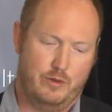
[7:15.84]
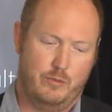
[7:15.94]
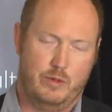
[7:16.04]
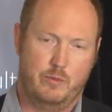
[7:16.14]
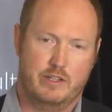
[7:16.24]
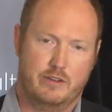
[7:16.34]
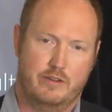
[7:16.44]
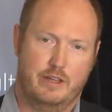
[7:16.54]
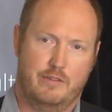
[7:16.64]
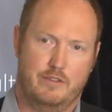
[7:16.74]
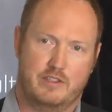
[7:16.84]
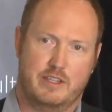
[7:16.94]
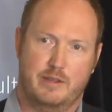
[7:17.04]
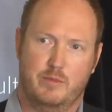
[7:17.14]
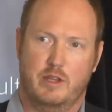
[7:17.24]
we don't have the
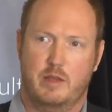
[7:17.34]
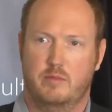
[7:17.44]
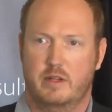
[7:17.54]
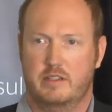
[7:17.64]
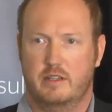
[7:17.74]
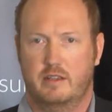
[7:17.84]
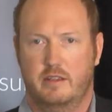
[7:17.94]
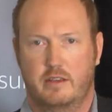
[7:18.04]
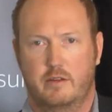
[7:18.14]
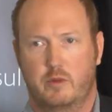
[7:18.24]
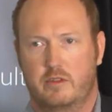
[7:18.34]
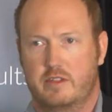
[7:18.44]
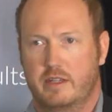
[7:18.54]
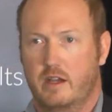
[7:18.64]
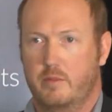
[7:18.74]
same capability with
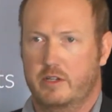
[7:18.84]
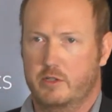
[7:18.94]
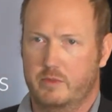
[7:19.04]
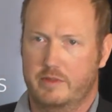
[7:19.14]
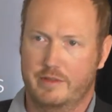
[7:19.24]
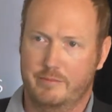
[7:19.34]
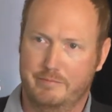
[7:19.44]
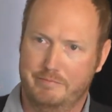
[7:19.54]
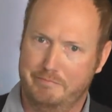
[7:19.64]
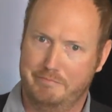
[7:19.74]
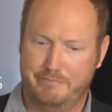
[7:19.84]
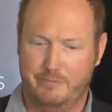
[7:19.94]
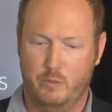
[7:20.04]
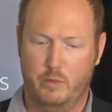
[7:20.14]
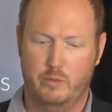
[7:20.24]
DR because
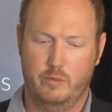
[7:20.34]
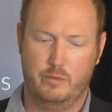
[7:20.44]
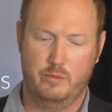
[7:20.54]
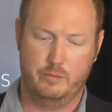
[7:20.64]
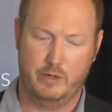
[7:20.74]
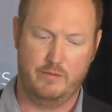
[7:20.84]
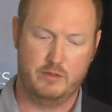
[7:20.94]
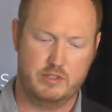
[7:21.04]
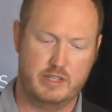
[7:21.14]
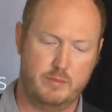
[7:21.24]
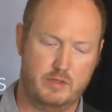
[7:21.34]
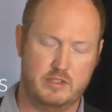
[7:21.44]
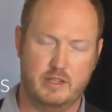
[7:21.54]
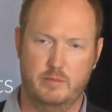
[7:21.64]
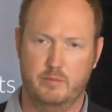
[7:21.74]
we haven't set up the
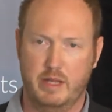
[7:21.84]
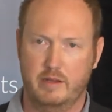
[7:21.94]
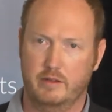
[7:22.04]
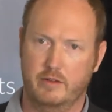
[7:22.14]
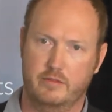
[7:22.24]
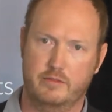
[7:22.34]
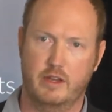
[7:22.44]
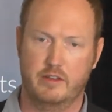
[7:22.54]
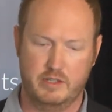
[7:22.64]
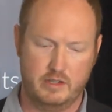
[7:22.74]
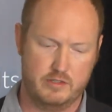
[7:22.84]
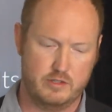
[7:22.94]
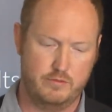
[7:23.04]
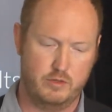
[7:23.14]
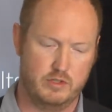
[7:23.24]
same pinning on our DR
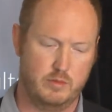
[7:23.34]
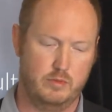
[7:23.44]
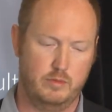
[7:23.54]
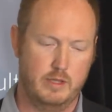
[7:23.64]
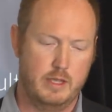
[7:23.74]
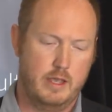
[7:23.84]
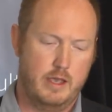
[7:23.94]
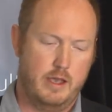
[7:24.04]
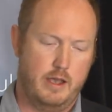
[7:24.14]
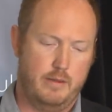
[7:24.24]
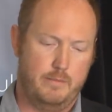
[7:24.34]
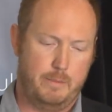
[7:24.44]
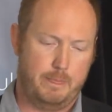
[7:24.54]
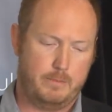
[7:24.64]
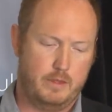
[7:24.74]
site, for example.
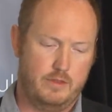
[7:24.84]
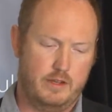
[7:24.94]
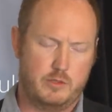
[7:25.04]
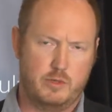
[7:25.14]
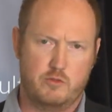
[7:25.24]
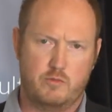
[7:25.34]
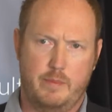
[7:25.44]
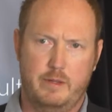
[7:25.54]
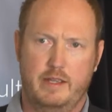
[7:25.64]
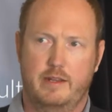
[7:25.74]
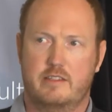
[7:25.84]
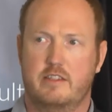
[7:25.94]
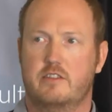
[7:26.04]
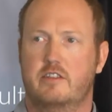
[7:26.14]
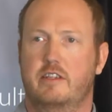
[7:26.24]
The next one is rapid
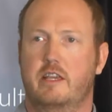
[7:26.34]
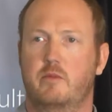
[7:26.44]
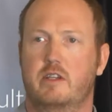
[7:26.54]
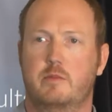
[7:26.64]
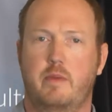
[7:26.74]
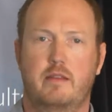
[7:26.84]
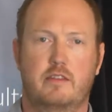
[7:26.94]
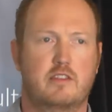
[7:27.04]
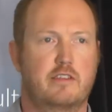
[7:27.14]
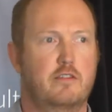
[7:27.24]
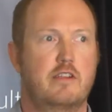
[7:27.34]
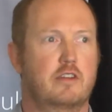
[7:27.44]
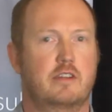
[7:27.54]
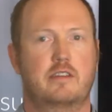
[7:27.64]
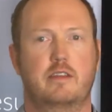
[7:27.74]
elasticity. Can we expand this thing
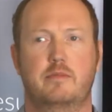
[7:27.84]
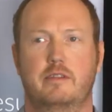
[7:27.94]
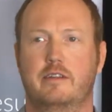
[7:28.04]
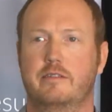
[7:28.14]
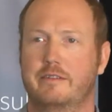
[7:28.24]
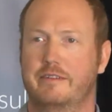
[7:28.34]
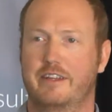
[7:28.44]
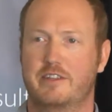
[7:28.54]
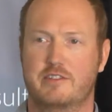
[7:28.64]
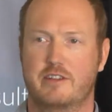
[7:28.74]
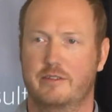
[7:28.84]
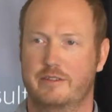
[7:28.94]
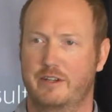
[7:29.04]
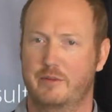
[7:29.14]
forever? Keep it, and start,